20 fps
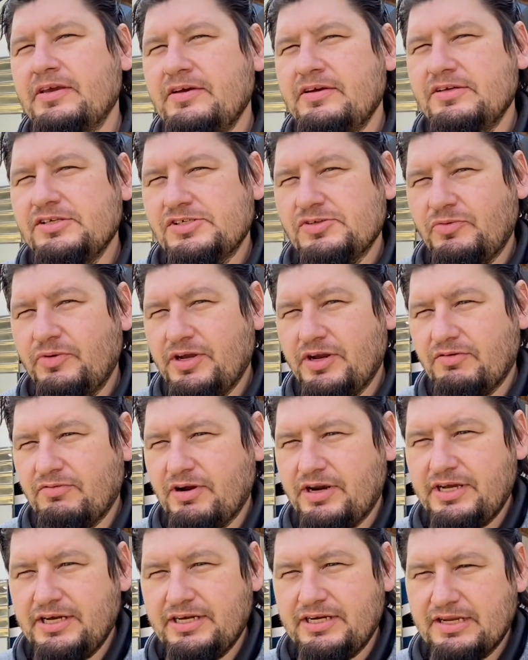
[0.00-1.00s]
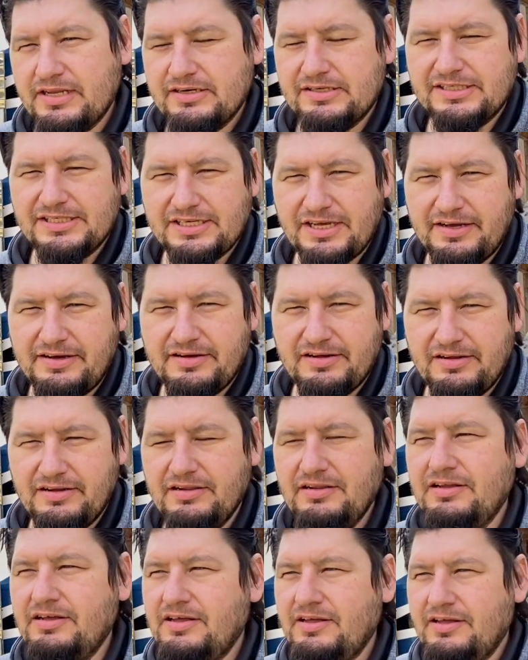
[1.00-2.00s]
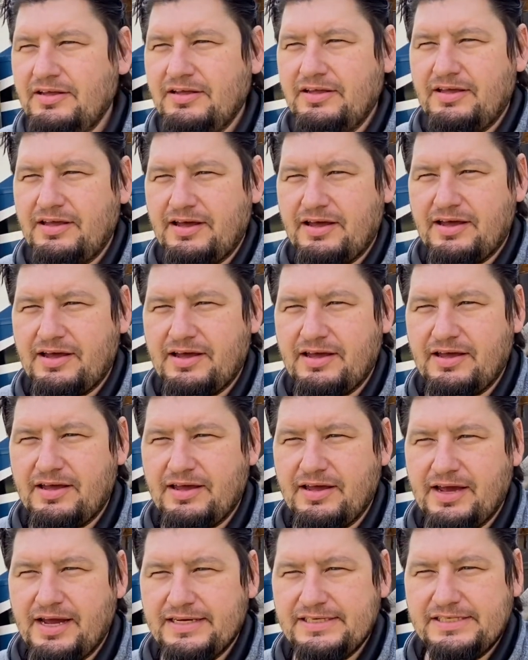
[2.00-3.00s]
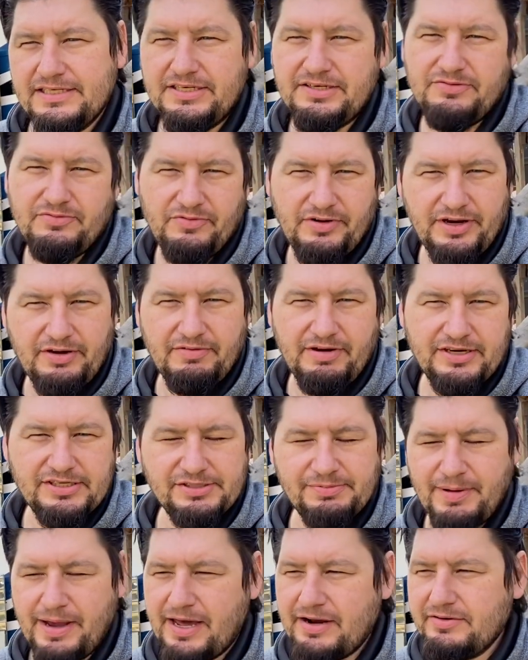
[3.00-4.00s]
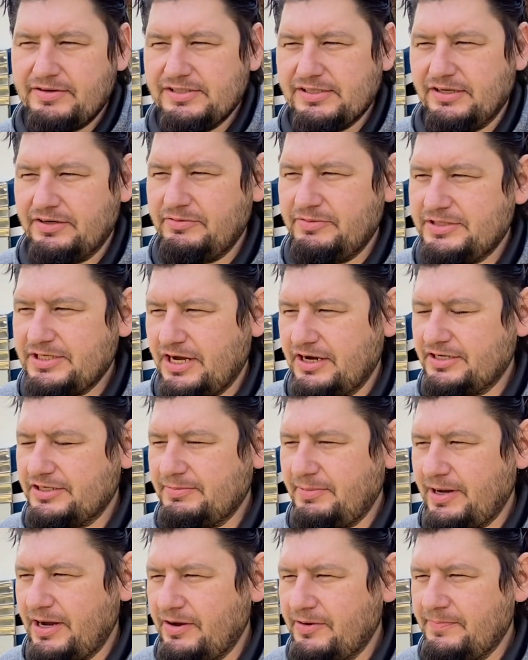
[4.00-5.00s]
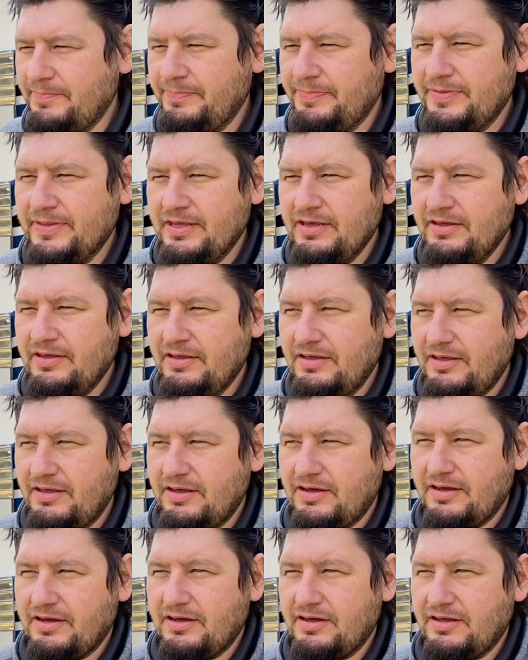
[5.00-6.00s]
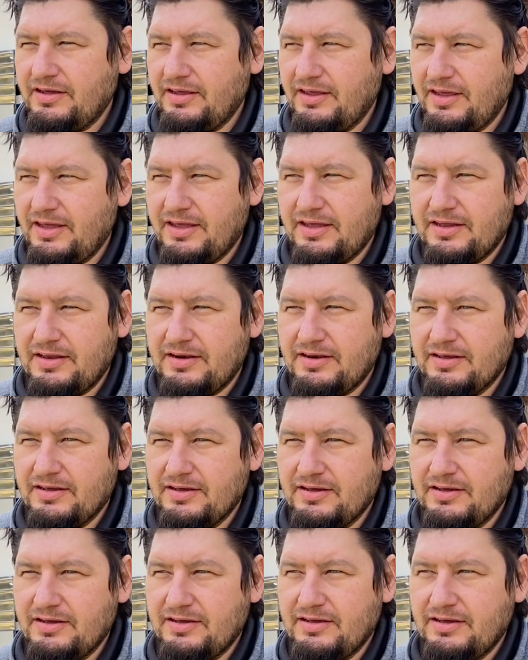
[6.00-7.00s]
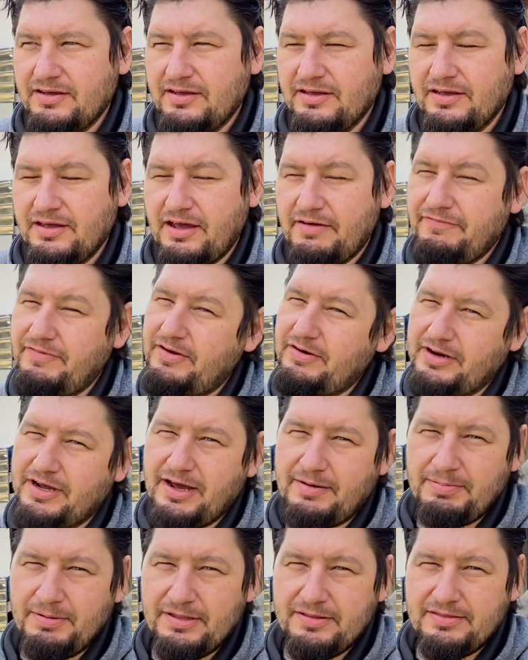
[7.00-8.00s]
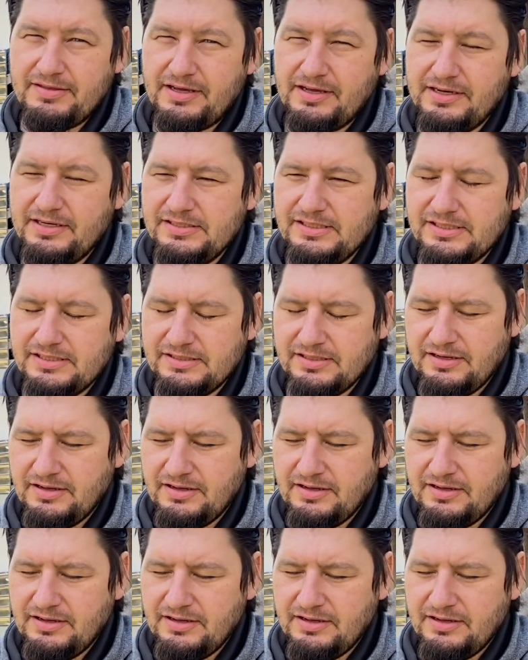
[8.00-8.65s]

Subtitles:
so we are running another cycle. I did rearrange the batteries like we talked about, and I found a couple of things.